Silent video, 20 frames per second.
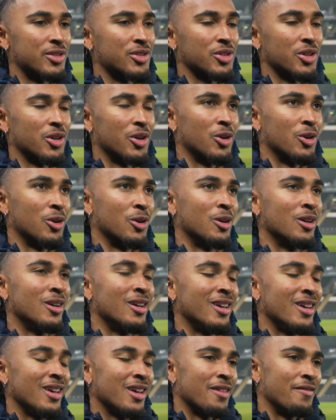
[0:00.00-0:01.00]
So
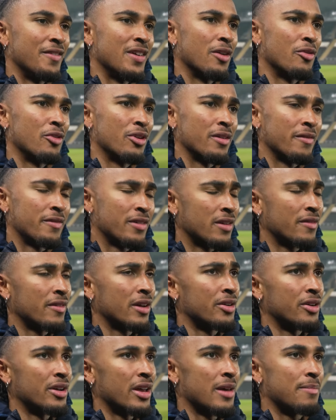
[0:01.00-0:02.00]
we are
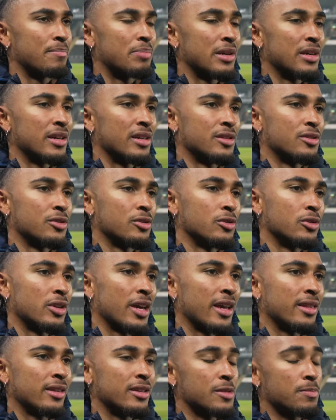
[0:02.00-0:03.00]
very happy to
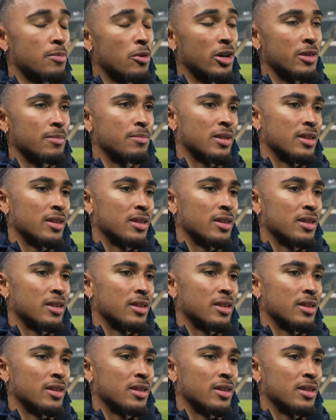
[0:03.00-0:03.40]
gain this point.